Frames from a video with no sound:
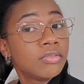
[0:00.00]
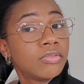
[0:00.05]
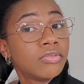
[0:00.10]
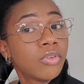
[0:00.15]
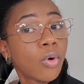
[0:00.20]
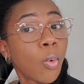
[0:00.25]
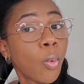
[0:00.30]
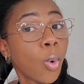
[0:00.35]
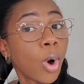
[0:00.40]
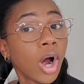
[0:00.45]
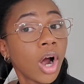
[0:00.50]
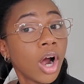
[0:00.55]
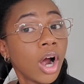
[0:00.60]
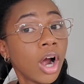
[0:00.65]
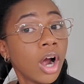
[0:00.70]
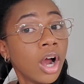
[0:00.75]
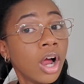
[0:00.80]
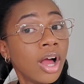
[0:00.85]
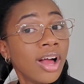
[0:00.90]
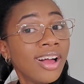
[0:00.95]
4,
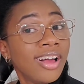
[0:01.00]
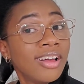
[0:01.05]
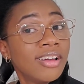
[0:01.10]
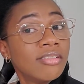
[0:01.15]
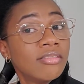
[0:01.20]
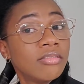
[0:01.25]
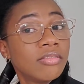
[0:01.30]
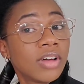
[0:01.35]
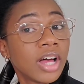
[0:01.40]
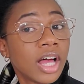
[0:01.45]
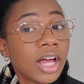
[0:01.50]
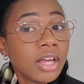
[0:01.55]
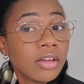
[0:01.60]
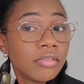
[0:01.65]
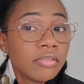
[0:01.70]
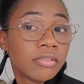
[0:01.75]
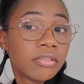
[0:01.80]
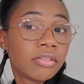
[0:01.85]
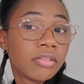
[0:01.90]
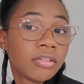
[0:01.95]

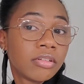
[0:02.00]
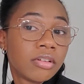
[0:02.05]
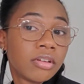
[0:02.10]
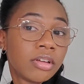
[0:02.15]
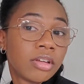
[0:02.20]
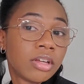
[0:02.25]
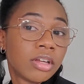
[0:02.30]
5.